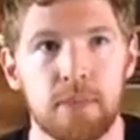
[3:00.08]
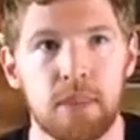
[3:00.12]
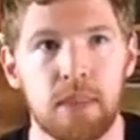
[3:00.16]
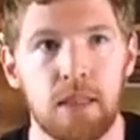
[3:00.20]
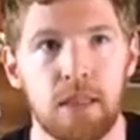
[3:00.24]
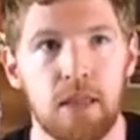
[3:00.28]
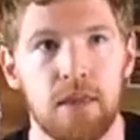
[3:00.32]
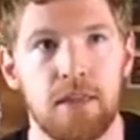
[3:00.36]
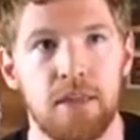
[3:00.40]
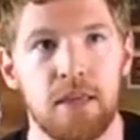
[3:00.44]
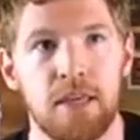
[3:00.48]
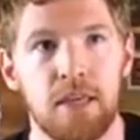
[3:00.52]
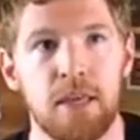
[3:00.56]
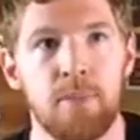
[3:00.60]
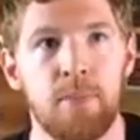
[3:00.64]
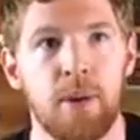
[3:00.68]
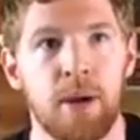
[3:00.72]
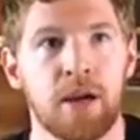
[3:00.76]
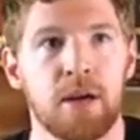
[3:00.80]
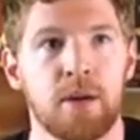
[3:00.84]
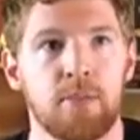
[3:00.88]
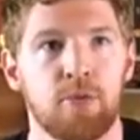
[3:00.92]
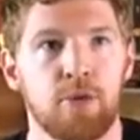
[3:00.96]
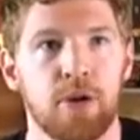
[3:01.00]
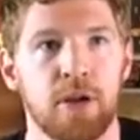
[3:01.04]
The E.
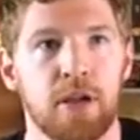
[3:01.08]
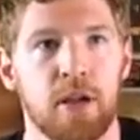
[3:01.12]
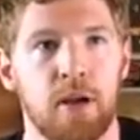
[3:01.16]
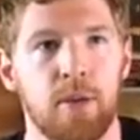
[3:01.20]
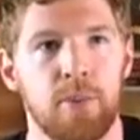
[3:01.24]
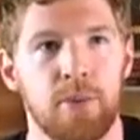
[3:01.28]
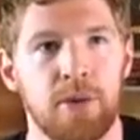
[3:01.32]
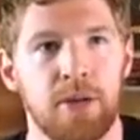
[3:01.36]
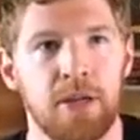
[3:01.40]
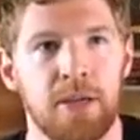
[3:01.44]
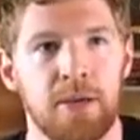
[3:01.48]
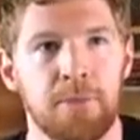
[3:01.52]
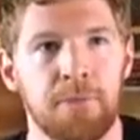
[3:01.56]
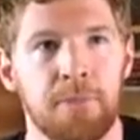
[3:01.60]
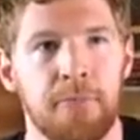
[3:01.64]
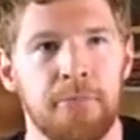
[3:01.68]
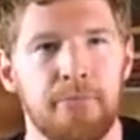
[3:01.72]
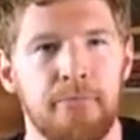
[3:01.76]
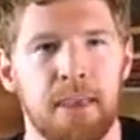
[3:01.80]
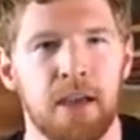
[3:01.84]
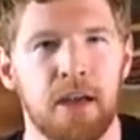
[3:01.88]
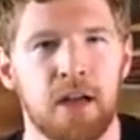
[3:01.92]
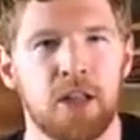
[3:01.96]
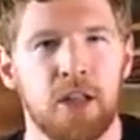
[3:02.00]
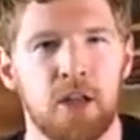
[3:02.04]
Becker Brewing Company
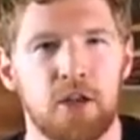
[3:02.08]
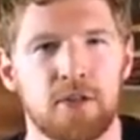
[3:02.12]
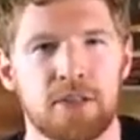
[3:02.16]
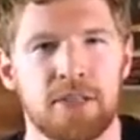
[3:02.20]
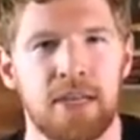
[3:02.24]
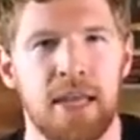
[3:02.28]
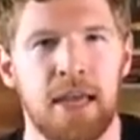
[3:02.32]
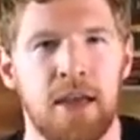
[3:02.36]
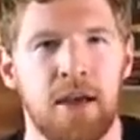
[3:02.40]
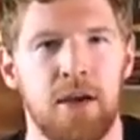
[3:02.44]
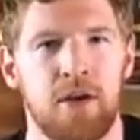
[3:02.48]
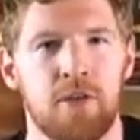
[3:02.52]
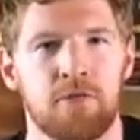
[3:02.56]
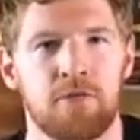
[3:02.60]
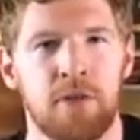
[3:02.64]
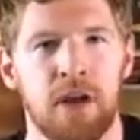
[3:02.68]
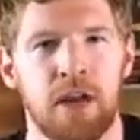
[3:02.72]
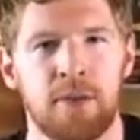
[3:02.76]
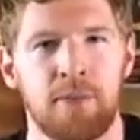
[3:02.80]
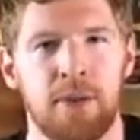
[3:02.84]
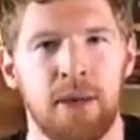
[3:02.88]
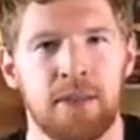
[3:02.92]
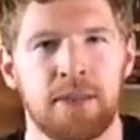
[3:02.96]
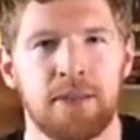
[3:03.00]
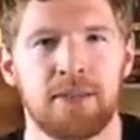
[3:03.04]
closed down right
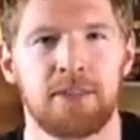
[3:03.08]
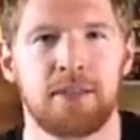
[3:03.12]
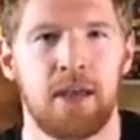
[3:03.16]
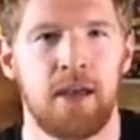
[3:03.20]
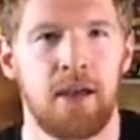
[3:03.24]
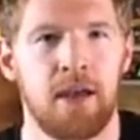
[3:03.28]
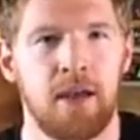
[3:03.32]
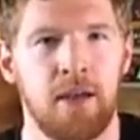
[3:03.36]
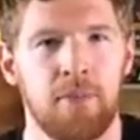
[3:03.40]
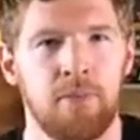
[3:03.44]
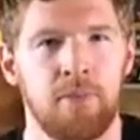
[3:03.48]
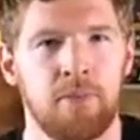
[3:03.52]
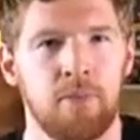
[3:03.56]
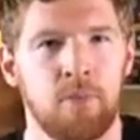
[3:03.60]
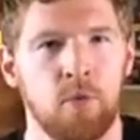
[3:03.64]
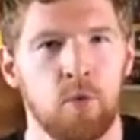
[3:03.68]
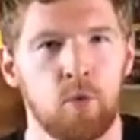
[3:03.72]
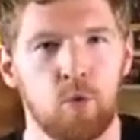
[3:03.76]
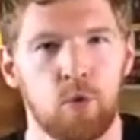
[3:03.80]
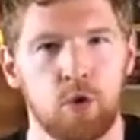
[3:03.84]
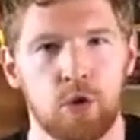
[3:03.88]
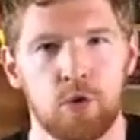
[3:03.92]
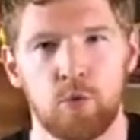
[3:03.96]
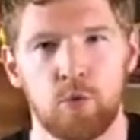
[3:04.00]
about the time World